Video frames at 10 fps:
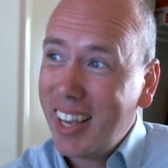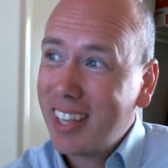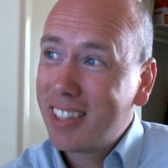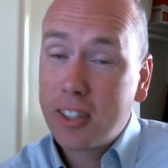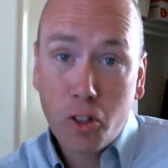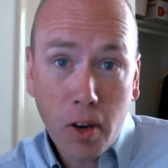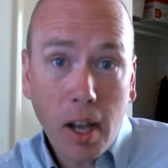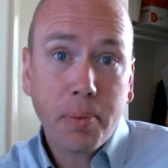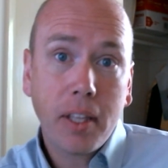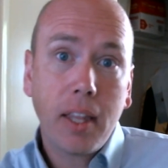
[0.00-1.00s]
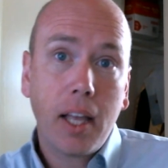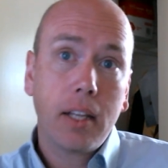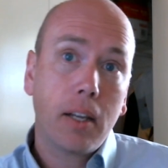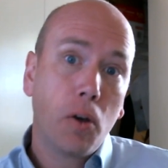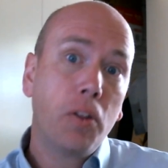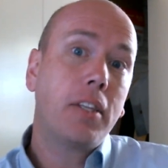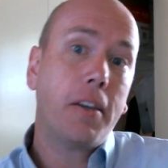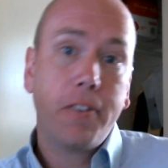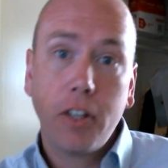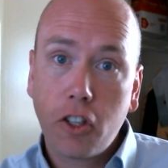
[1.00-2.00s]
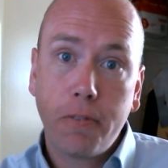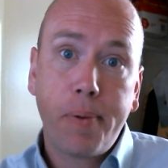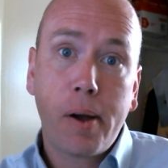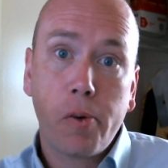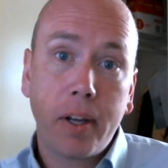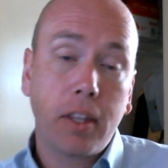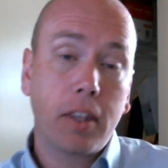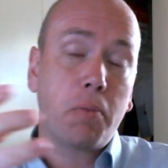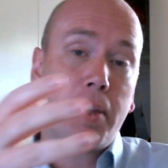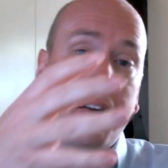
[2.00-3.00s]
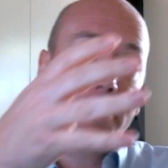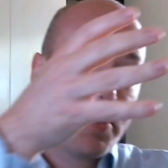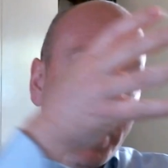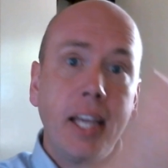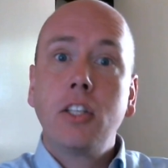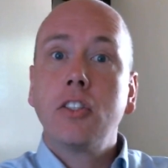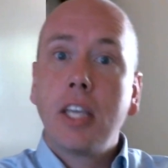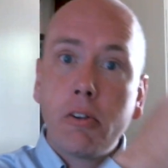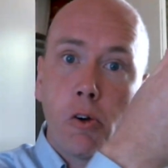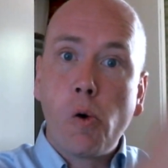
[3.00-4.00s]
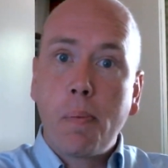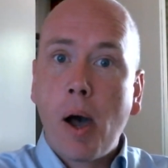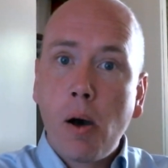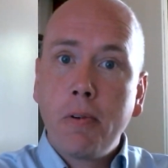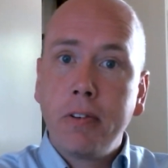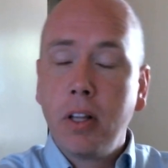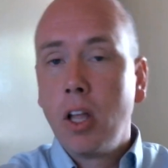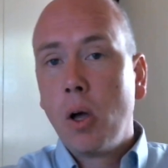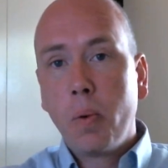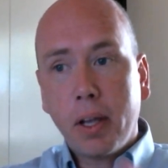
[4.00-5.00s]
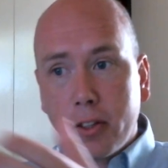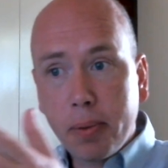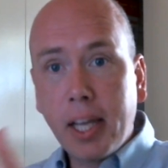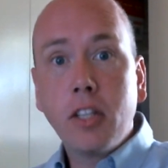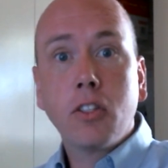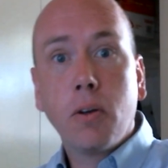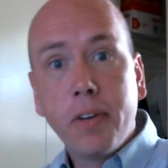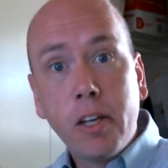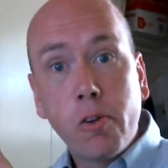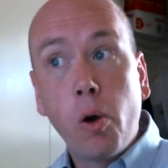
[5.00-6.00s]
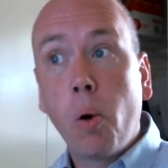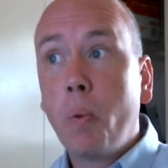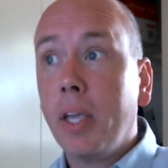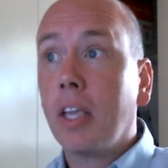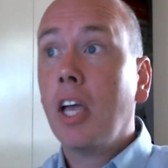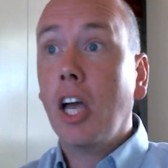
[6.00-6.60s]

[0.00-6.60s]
it's trapped in that other definition of power, right? That we have some agents here who are powerful, we have some agents over here who are weak.